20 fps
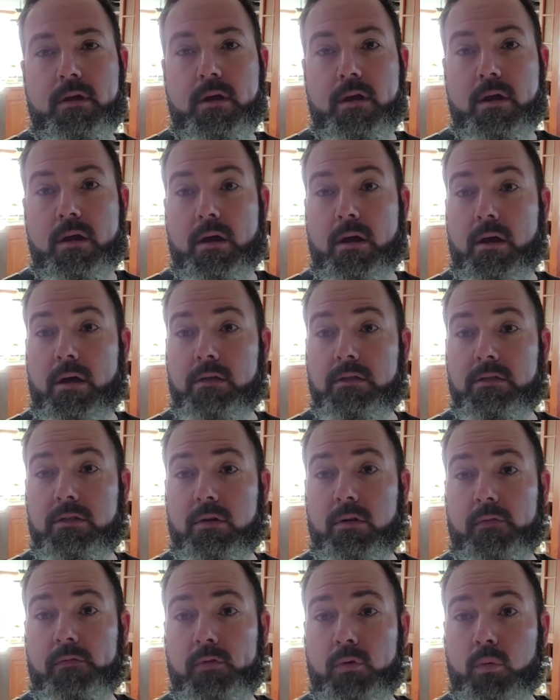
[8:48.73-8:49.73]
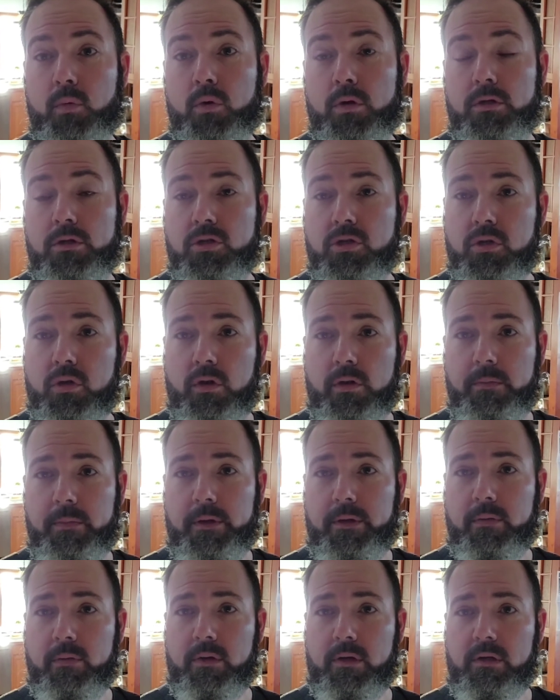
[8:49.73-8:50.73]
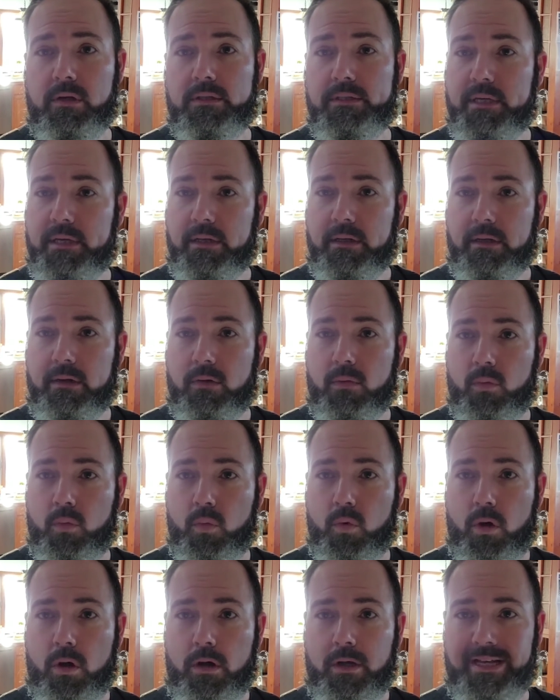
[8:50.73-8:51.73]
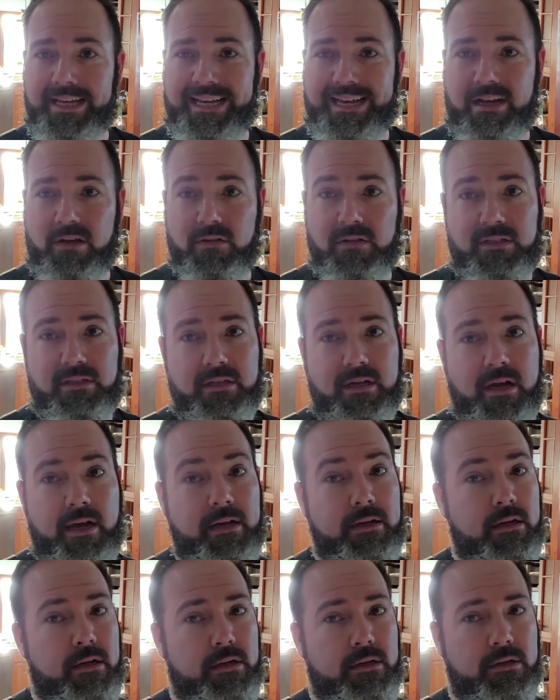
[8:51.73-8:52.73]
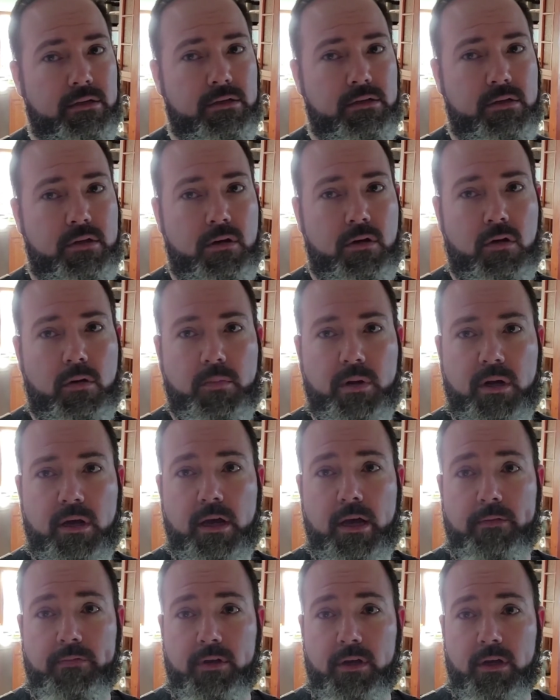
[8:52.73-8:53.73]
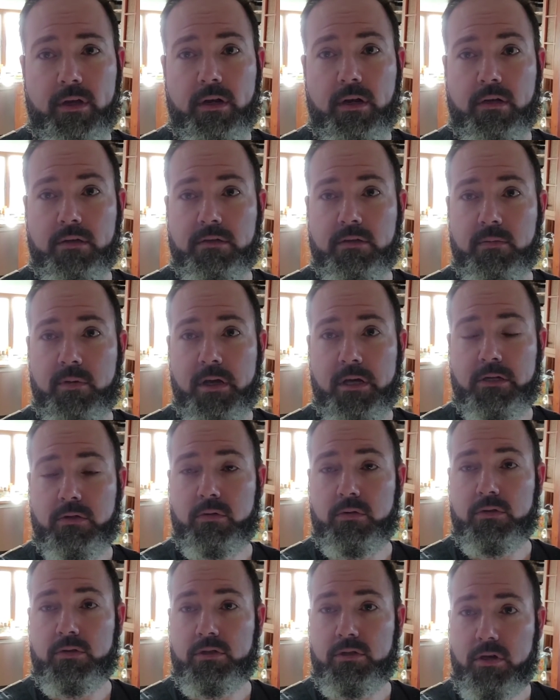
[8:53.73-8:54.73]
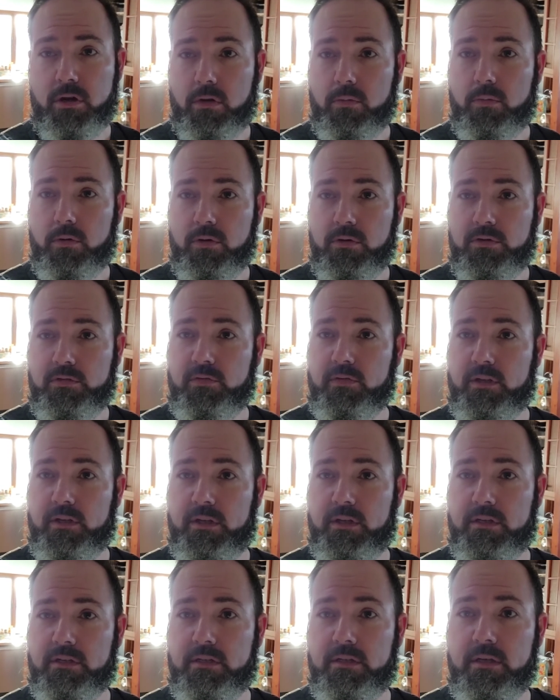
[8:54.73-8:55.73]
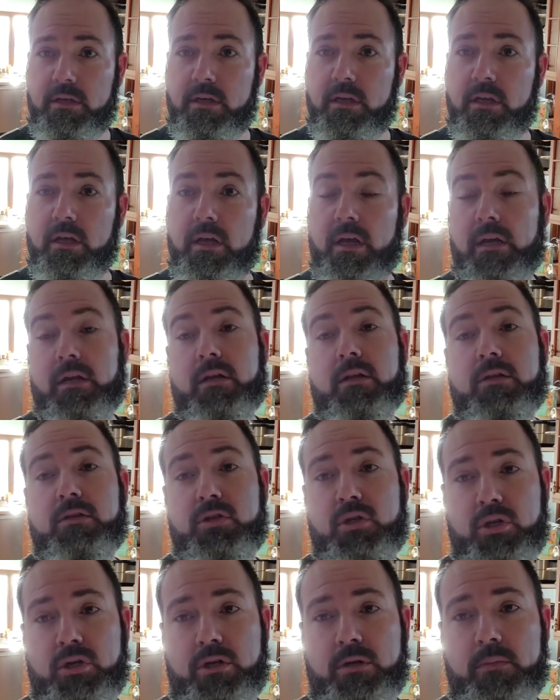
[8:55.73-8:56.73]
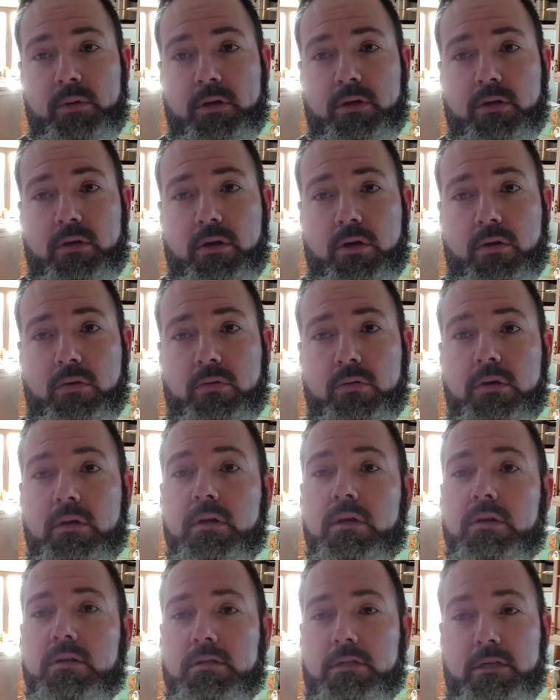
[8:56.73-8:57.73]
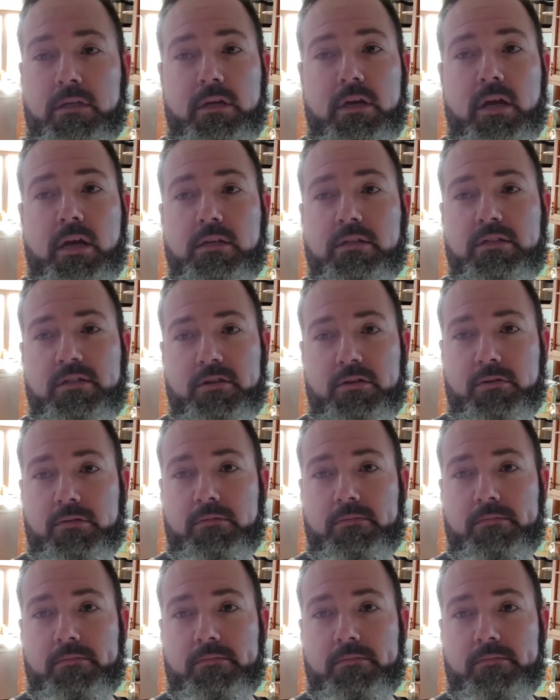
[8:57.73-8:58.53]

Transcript: All right, so if you would join me, we're going to take a little walk outside in the snow. I'm going to have to get on some actual snow boots for this and a legitimate coat. See you guys soon.